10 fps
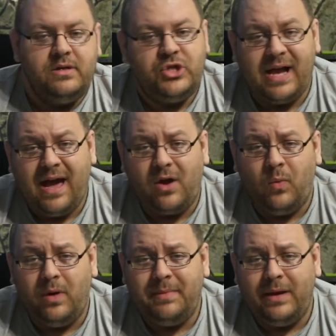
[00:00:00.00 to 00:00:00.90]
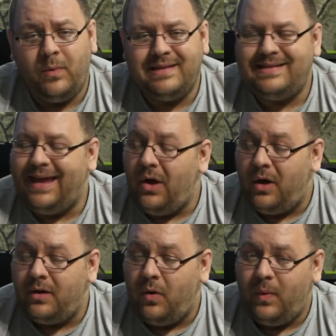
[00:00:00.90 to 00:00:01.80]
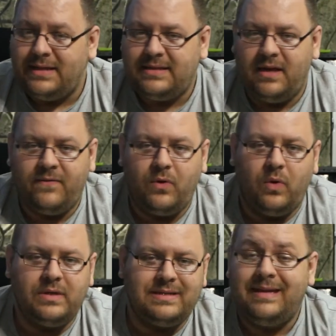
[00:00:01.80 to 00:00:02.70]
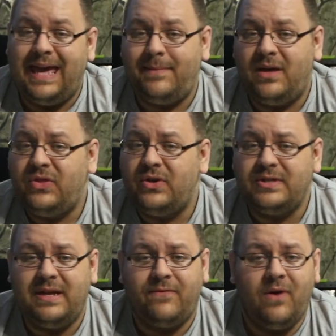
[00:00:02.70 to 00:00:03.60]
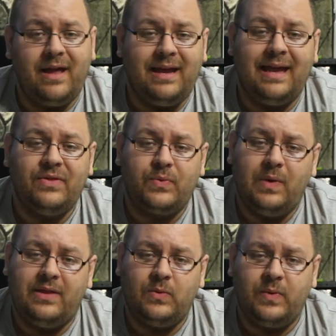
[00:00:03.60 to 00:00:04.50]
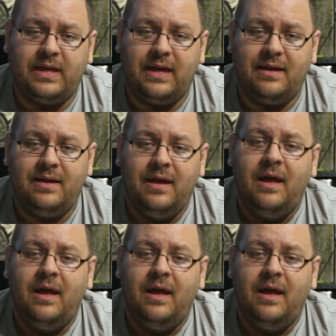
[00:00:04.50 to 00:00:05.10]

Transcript: Check out our 1 Minute Wednesday on Wednesday, of course, gaming Thursday, Friday, and throughout the weekend.